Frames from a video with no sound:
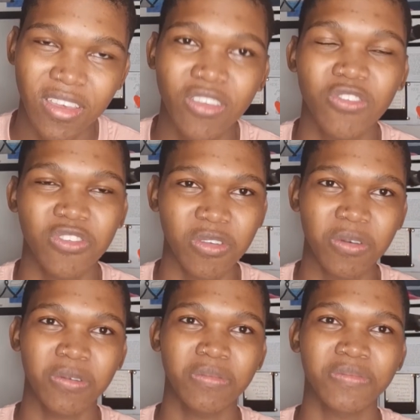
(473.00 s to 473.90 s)

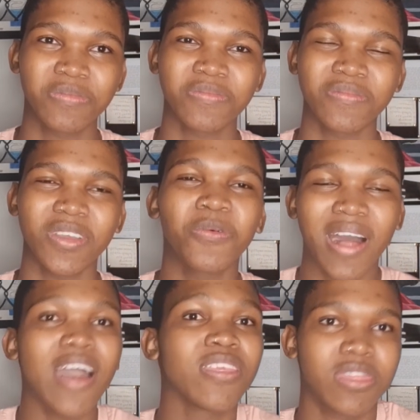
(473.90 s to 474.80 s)
So, well,
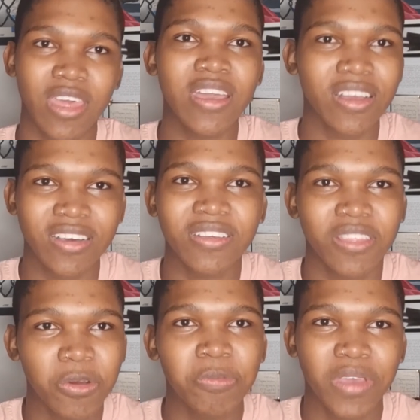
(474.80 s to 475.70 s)
I think they
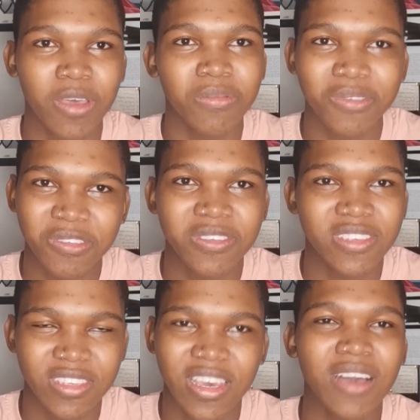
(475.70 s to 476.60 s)
would be able to
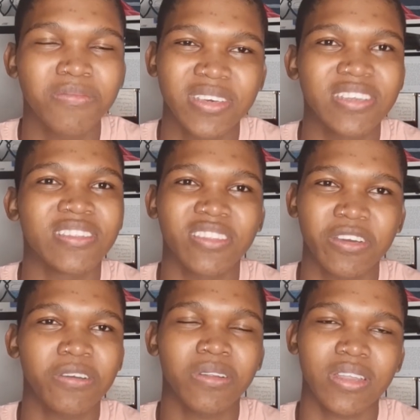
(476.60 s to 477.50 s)
see. I mean,
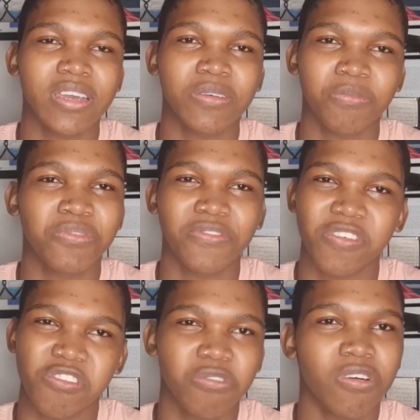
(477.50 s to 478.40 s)
they're like
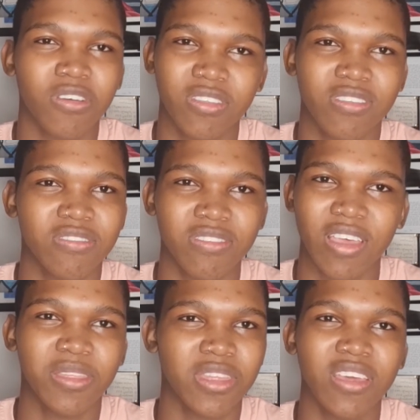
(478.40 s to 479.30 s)
professional artists. I
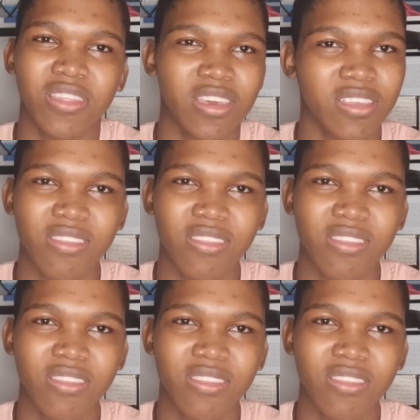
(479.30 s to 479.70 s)
think they can